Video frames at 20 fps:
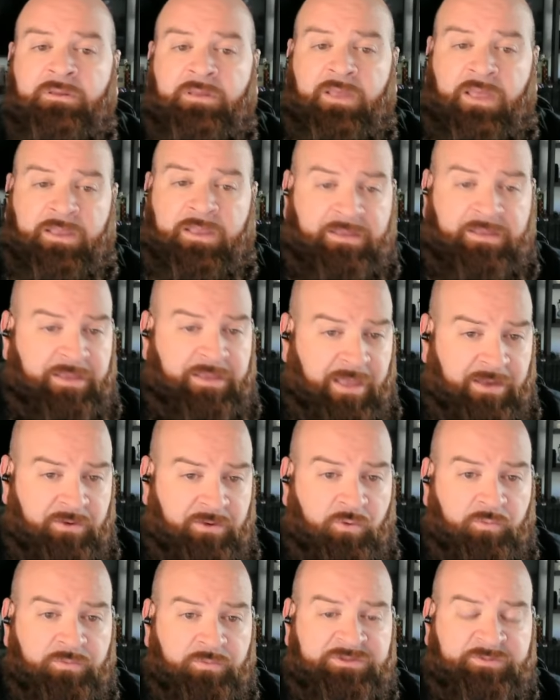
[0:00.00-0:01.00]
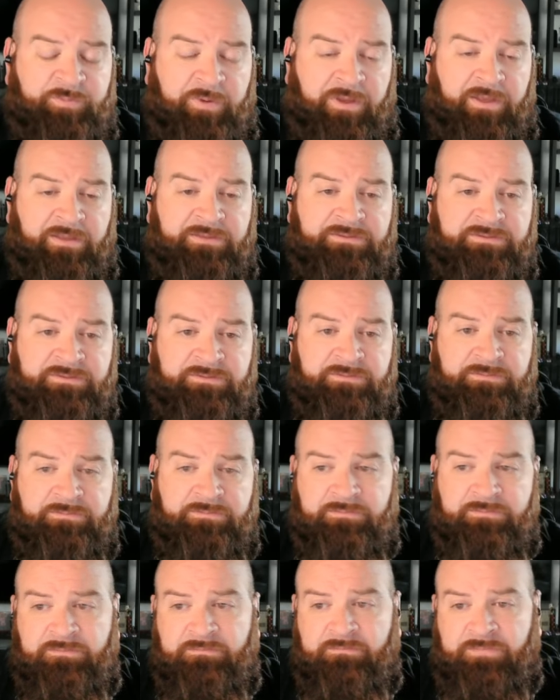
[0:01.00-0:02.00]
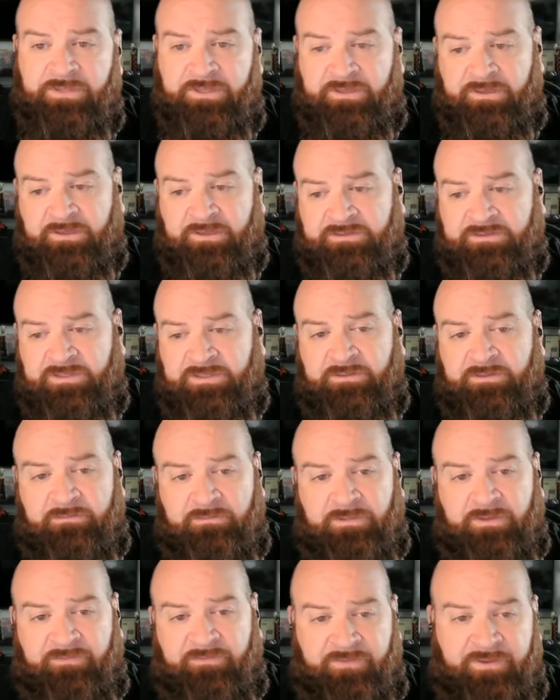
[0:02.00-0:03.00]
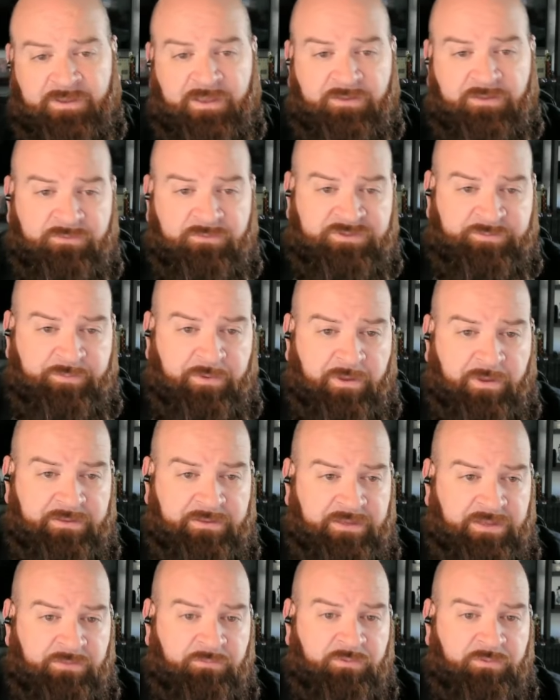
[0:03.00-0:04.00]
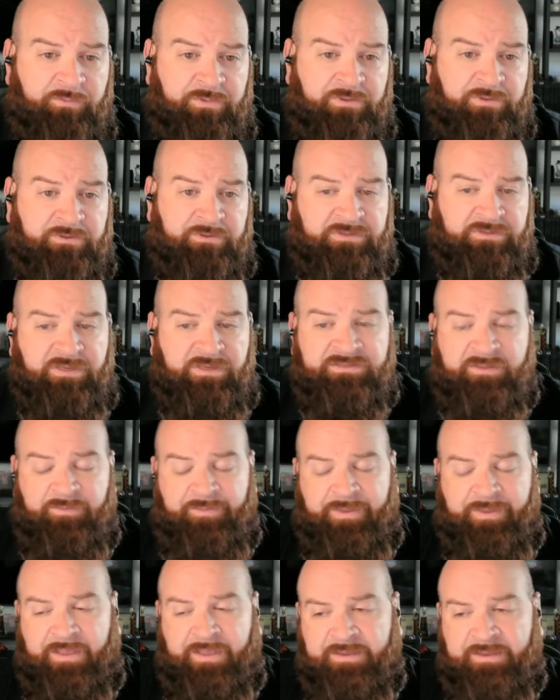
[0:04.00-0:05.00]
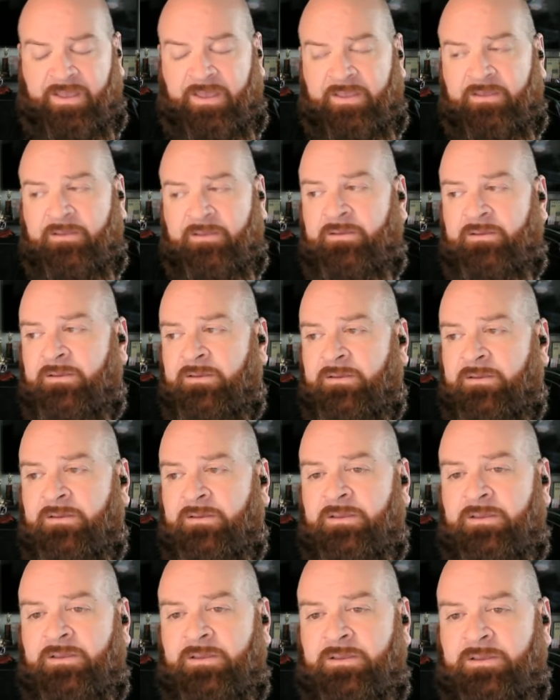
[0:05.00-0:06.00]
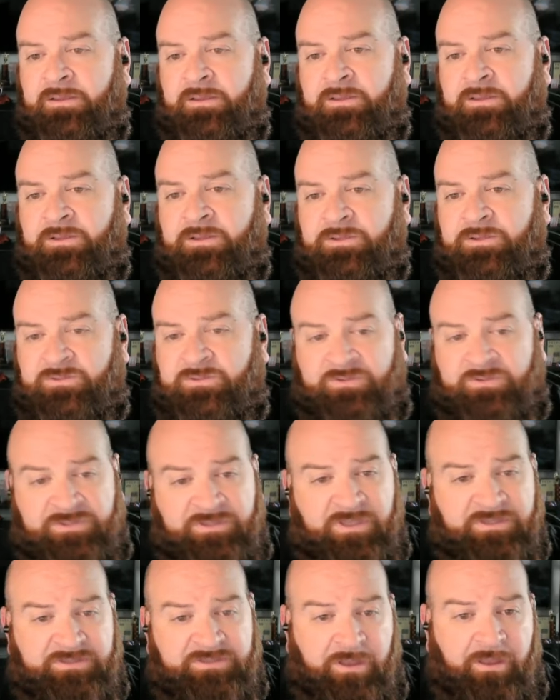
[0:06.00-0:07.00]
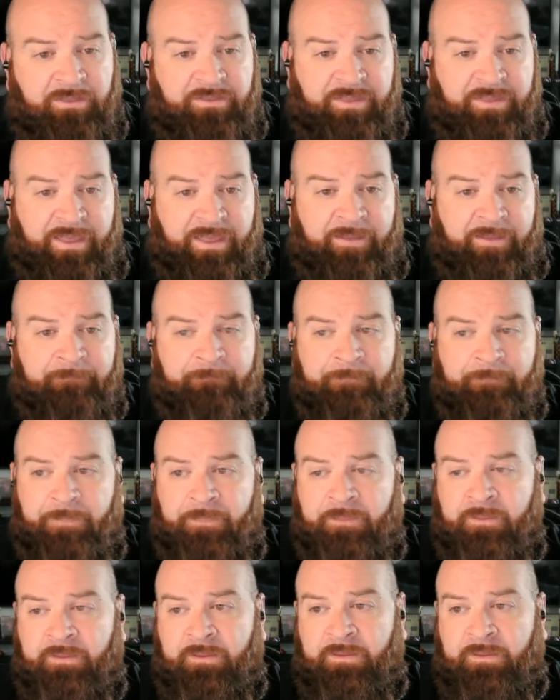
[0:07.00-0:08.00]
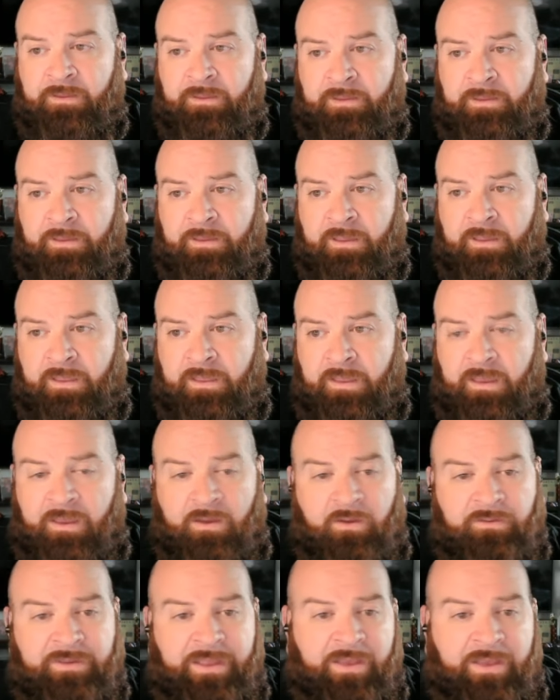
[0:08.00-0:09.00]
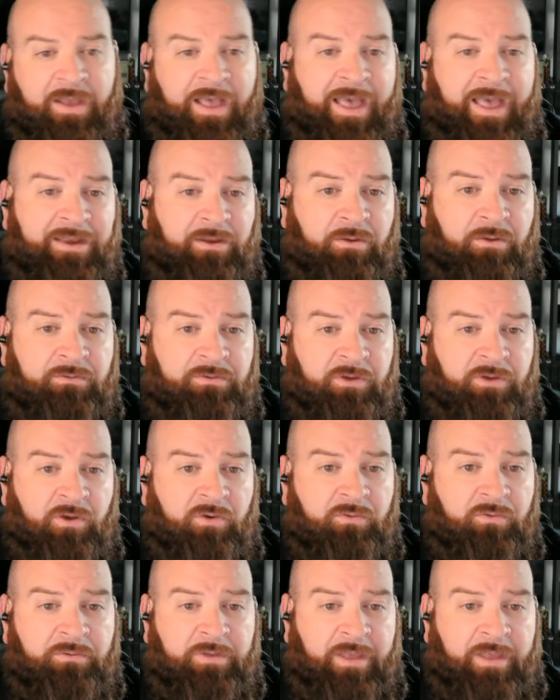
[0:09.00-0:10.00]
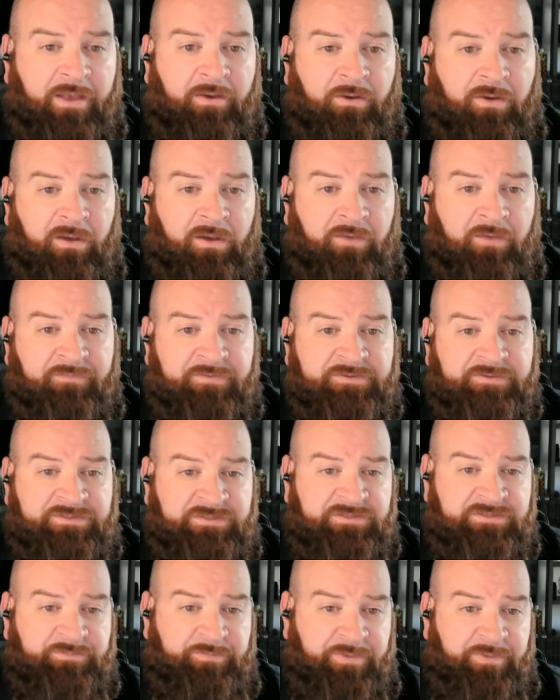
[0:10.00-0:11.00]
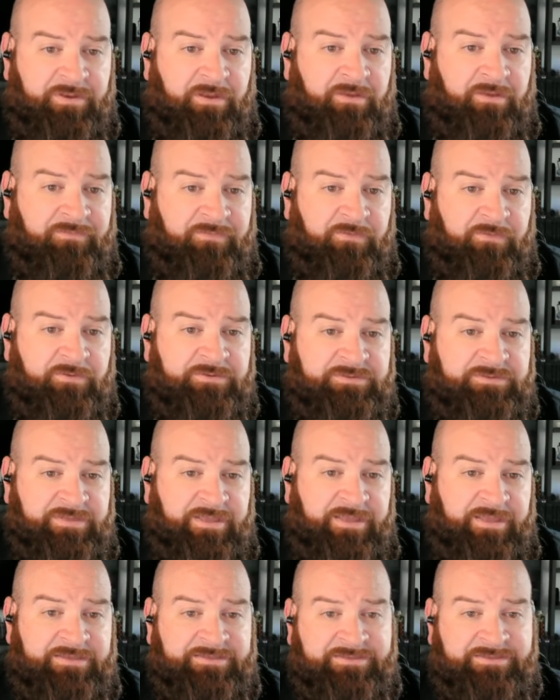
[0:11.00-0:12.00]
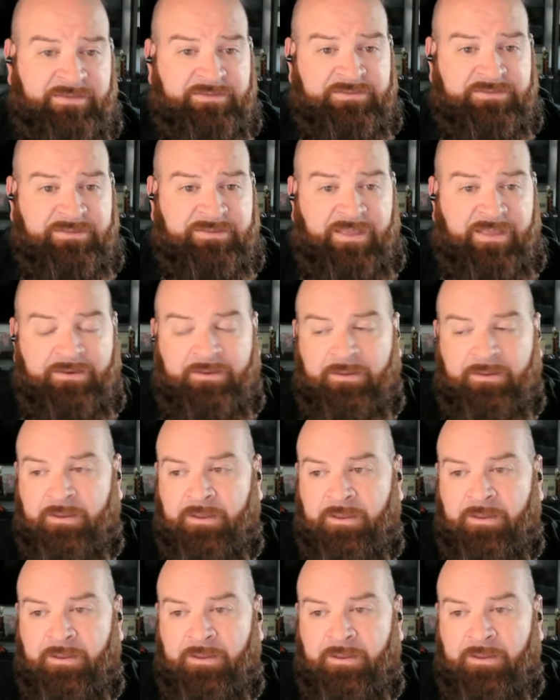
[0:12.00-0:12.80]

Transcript: and he had no response because he, if he had responded, he would have been looked at as the bad guy. So she does all that. Now, now I don't know how often she's been on first take since then,